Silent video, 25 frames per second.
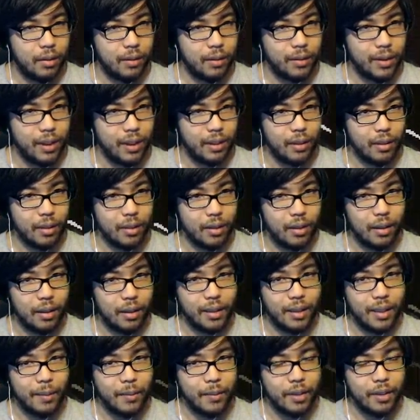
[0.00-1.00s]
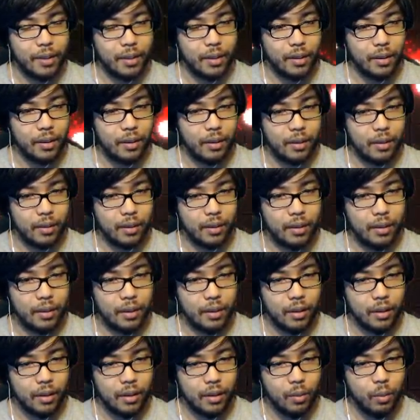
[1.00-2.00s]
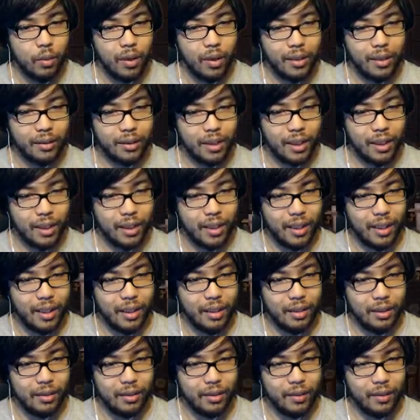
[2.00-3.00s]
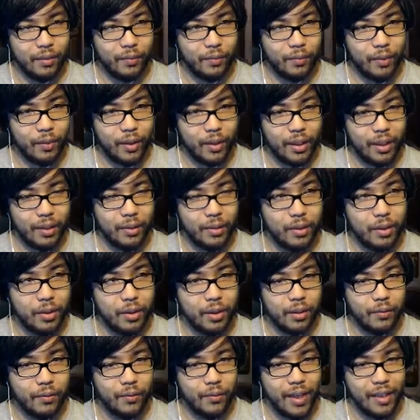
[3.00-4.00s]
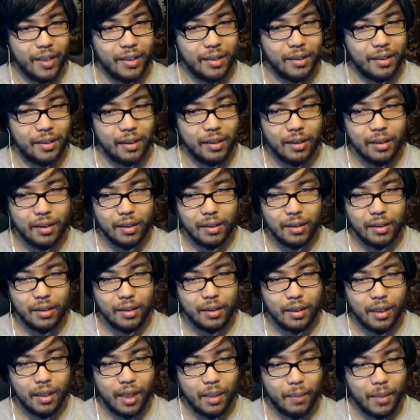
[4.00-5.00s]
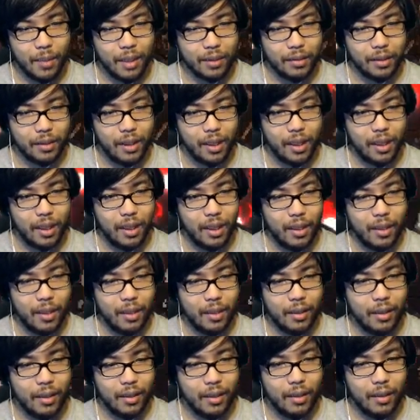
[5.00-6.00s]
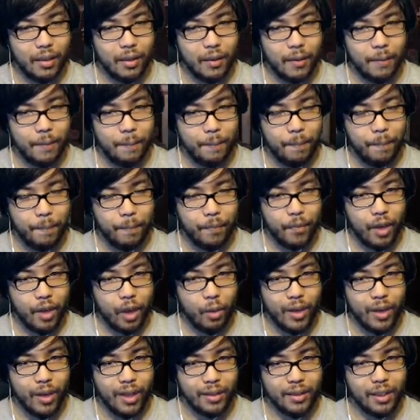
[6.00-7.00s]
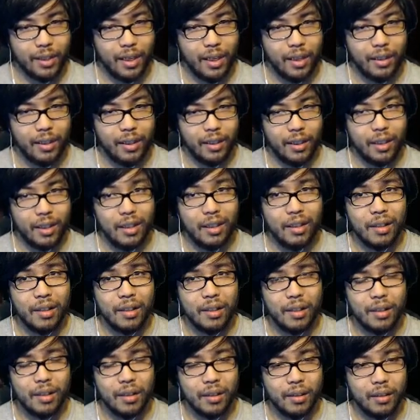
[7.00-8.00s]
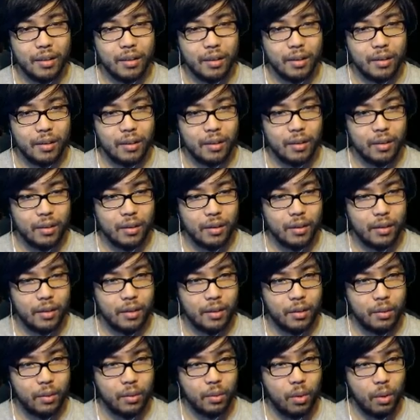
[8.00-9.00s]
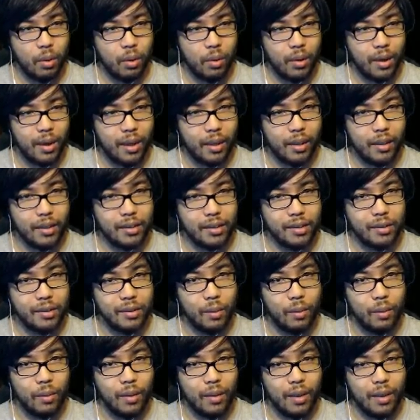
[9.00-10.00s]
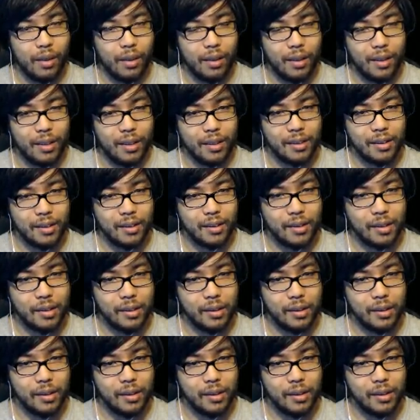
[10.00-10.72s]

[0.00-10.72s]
Taking a lot of damage here. What the hell, you freaking jerk face? I might die. No, we ain't dying here. Not like this, not like this.